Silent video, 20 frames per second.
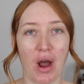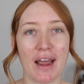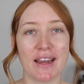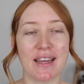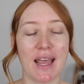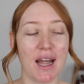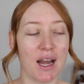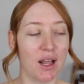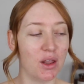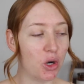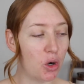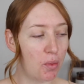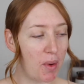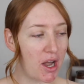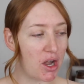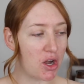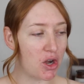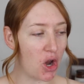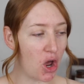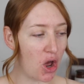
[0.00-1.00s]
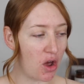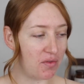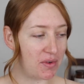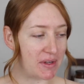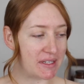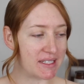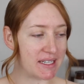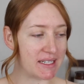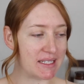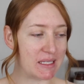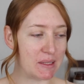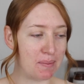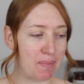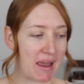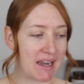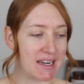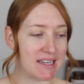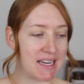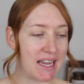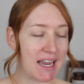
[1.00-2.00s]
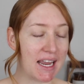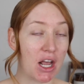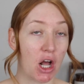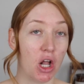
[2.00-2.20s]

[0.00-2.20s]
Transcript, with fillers: I get a little bit nervous spending